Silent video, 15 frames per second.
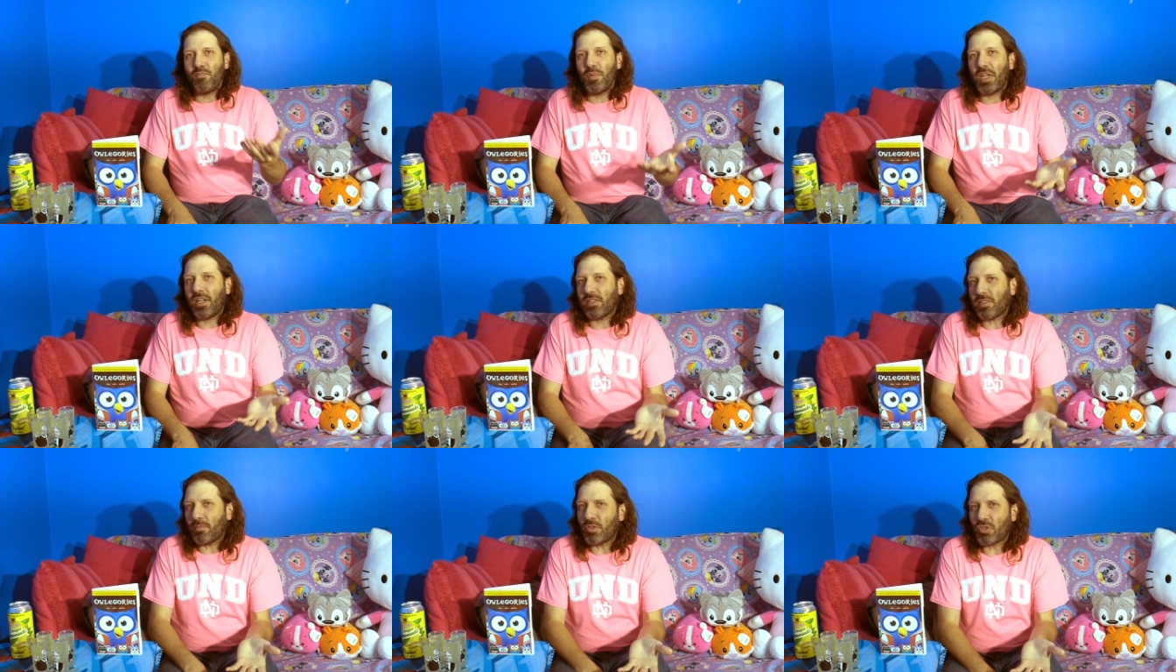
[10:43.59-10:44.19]

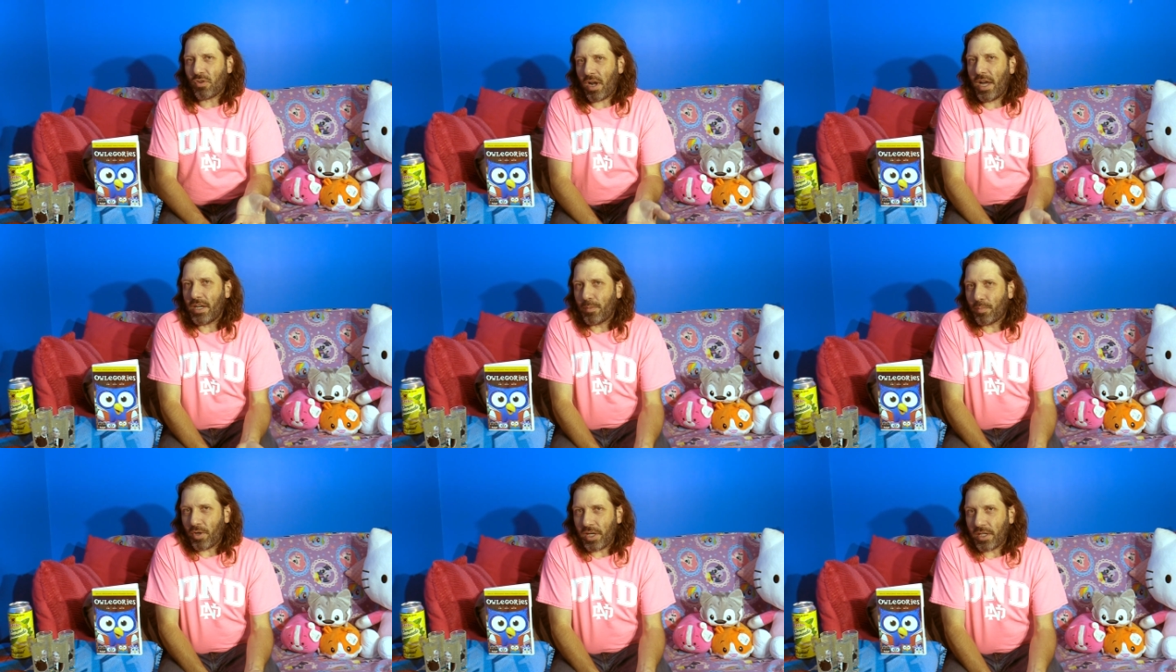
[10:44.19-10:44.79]
because I'm
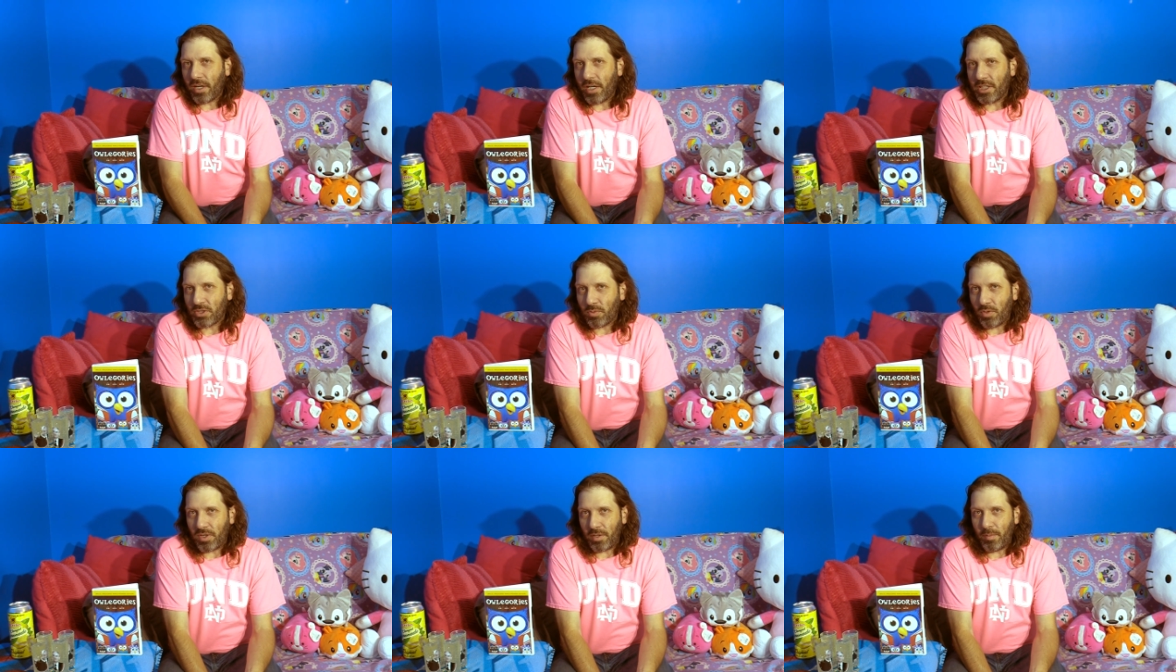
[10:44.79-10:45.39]
trying to break
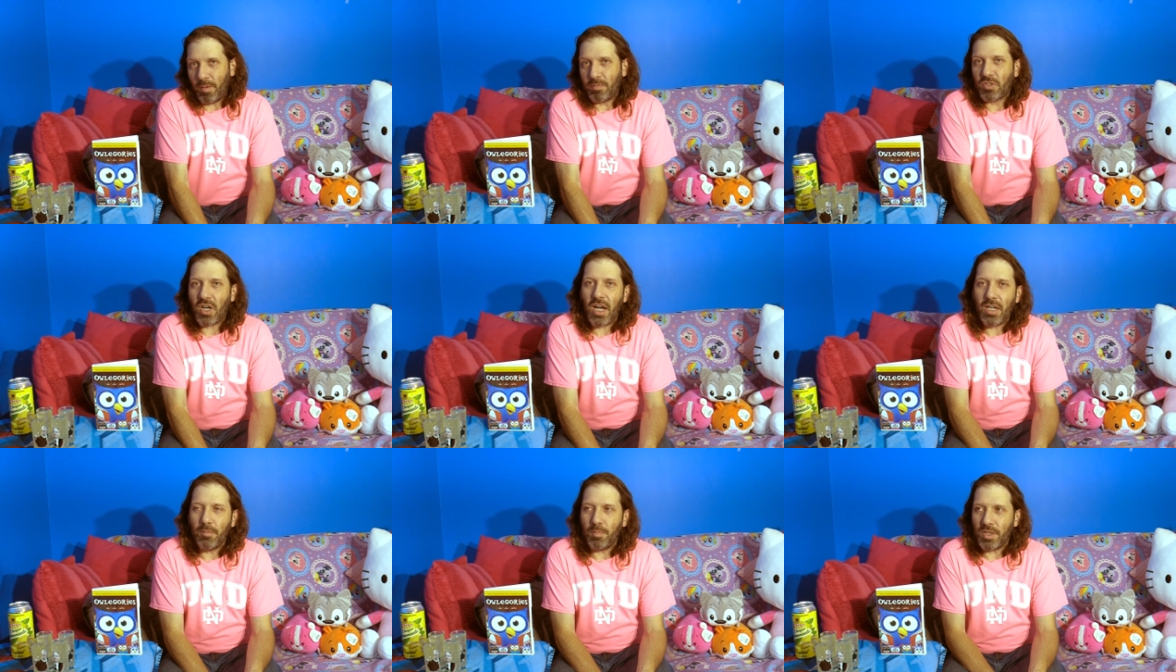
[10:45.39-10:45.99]
ice with them. I'm
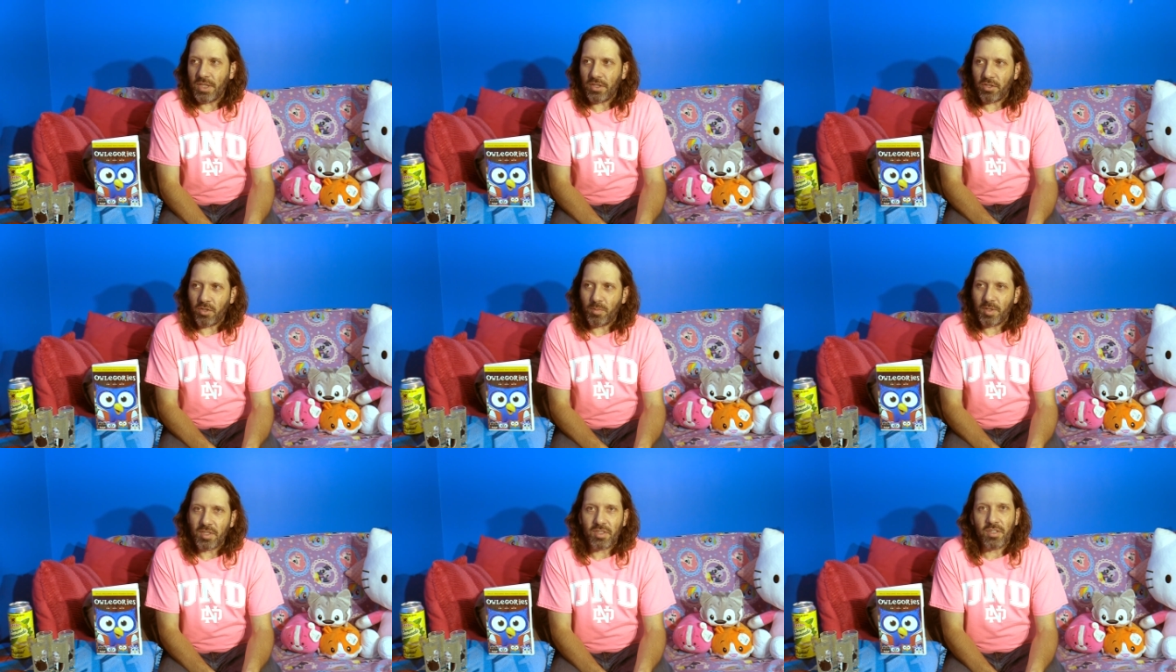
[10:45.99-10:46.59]
trying to be a
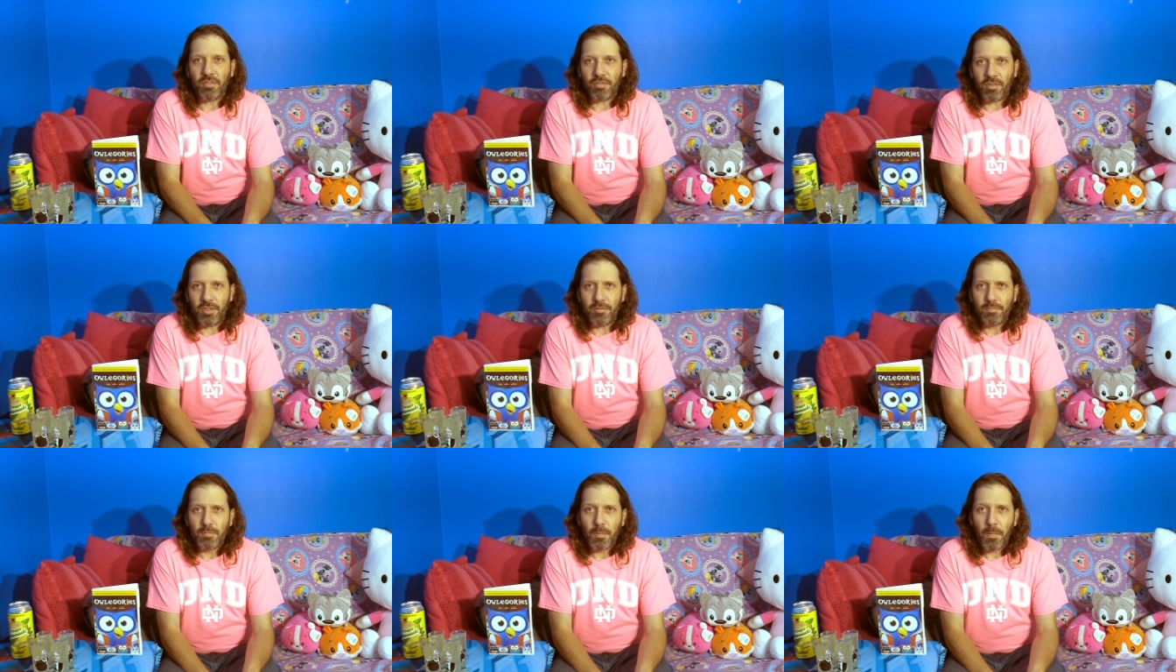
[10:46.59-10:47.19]
little bit
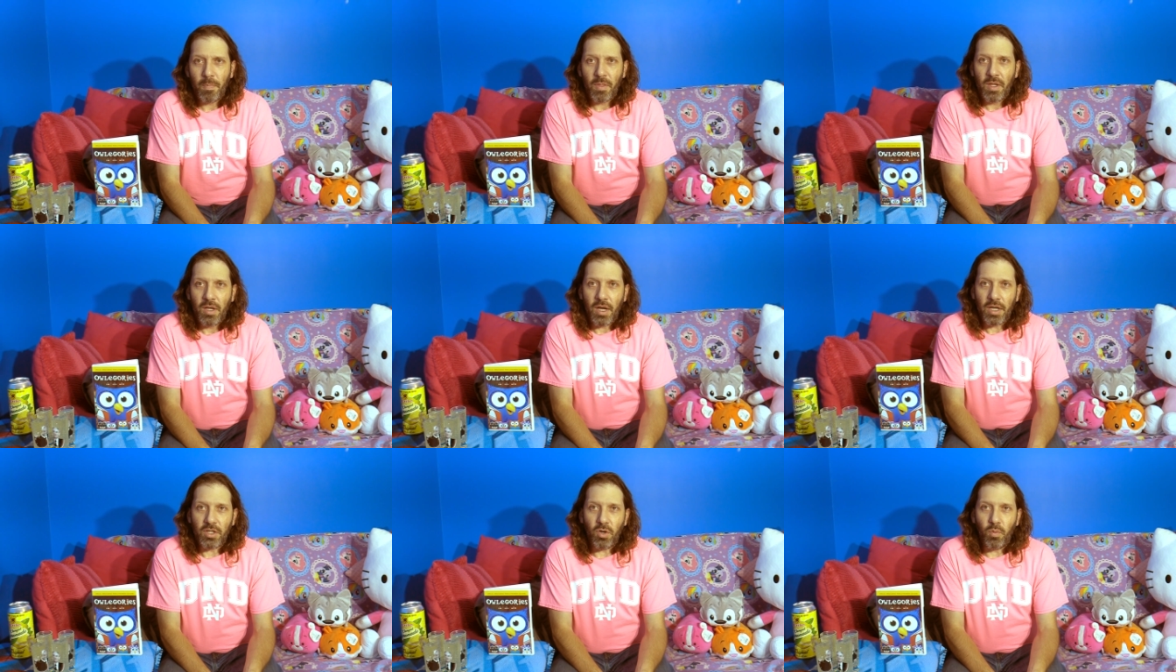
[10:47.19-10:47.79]
different.
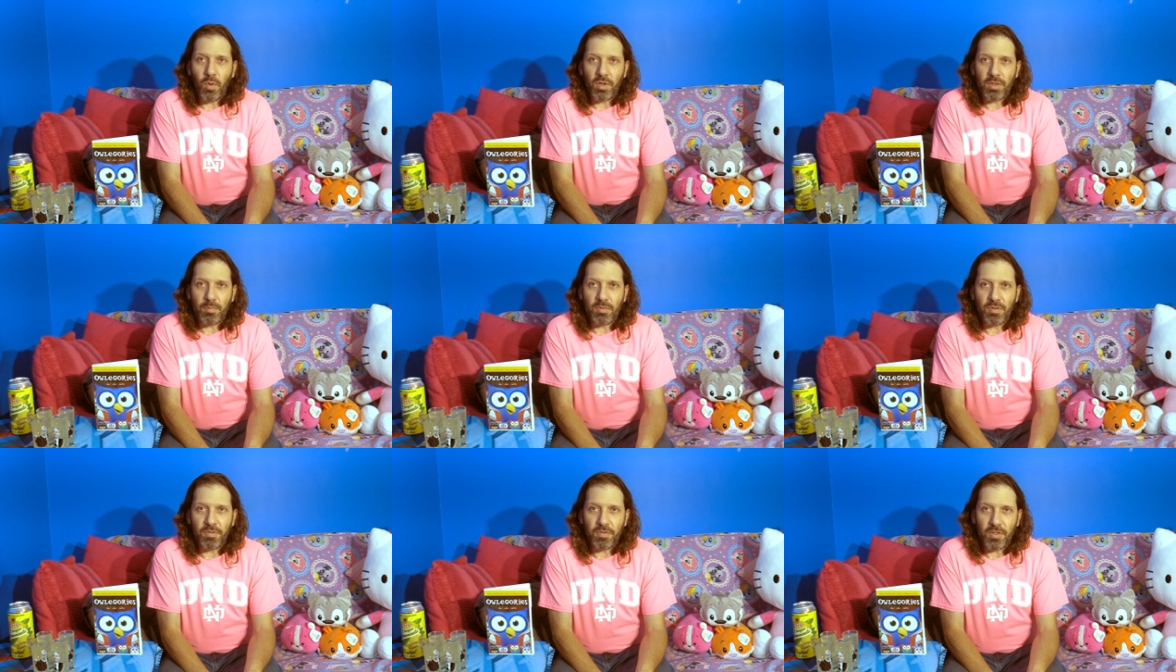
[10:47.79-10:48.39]
I don't want
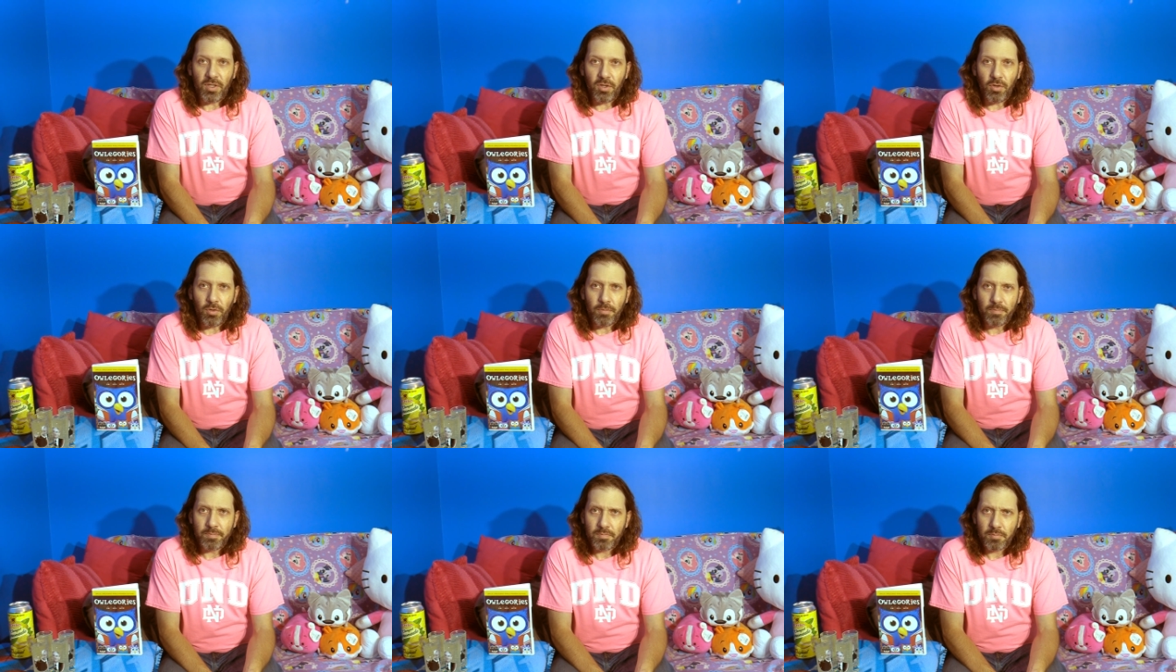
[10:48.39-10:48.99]
them to feel